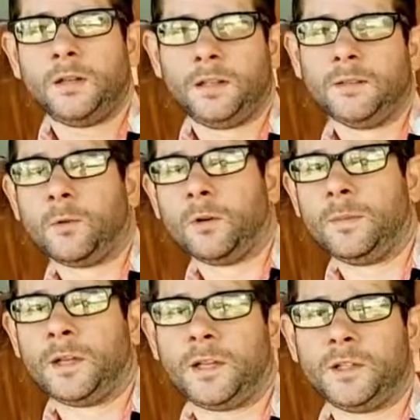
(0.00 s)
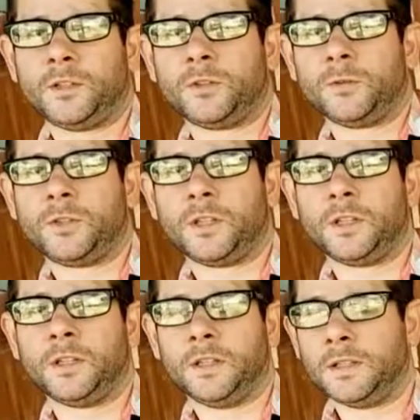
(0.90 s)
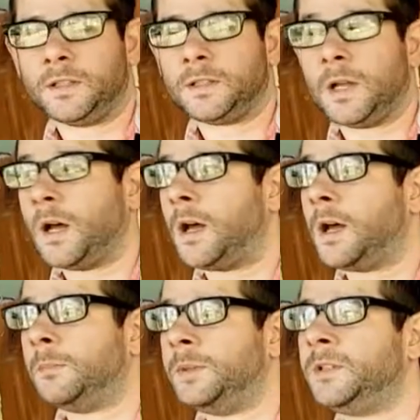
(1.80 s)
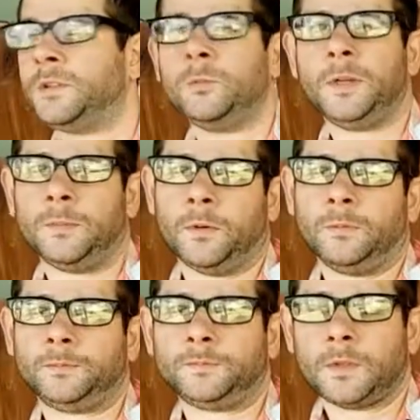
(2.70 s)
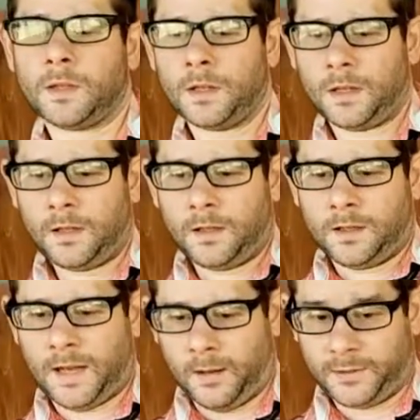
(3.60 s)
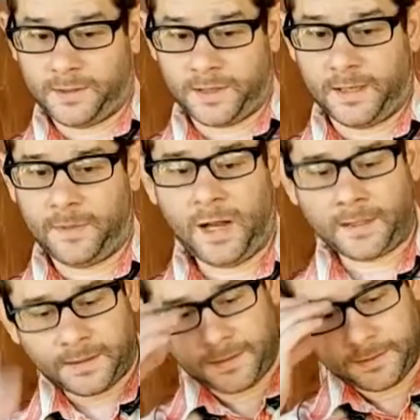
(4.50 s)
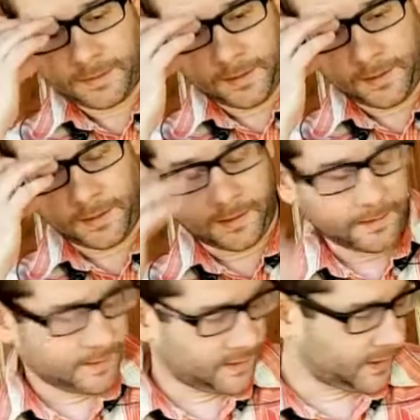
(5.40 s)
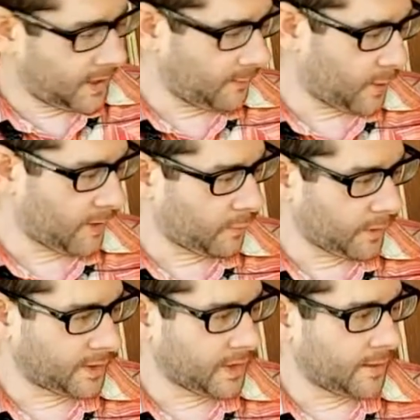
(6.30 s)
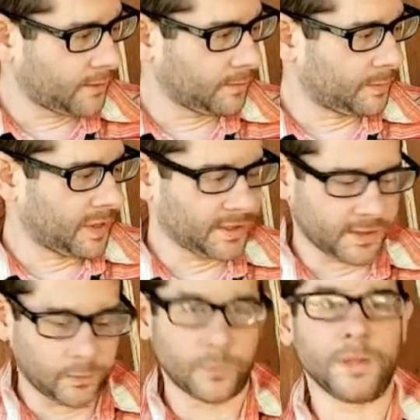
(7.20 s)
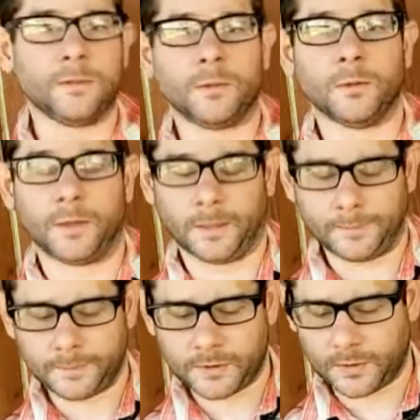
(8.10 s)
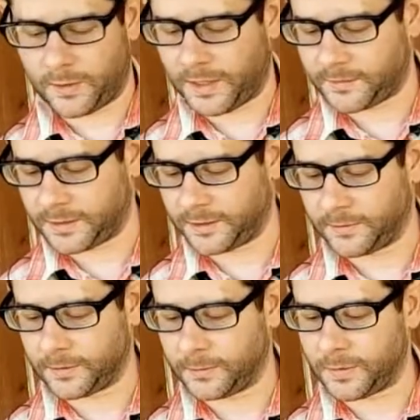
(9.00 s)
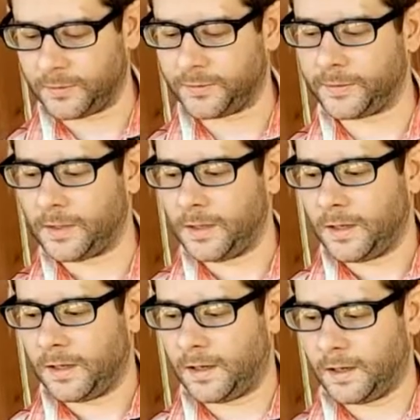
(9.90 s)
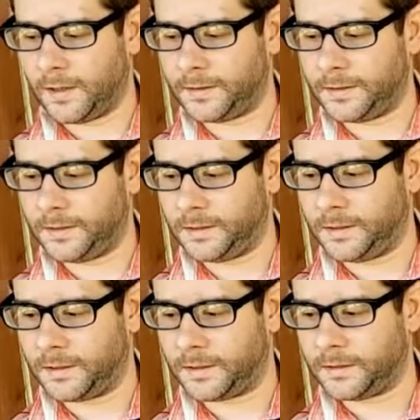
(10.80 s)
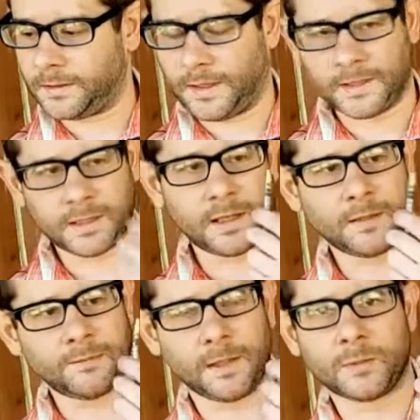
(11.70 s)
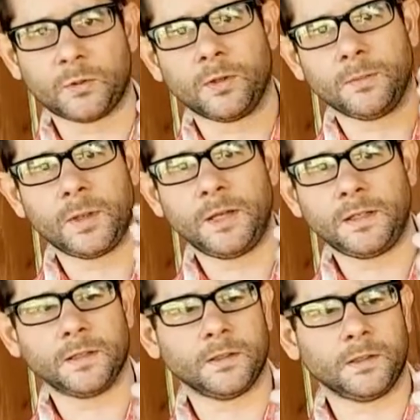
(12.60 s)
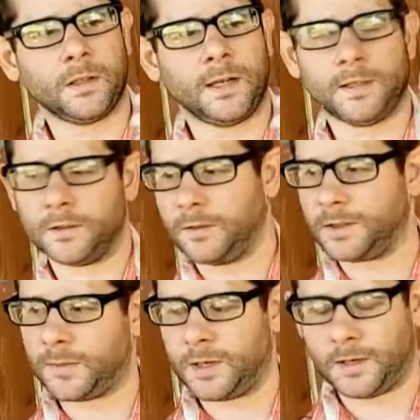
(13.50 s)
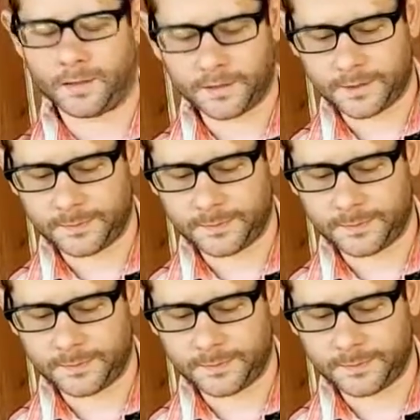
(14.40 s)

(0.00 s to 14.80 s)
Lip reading: give oral medication to a chicken is be two people. Now, since I am not, this is kind of what I've worked out over the past week of doing it. So I have to give her both the anti-inflammatory and painkiller, and then her antibiotics,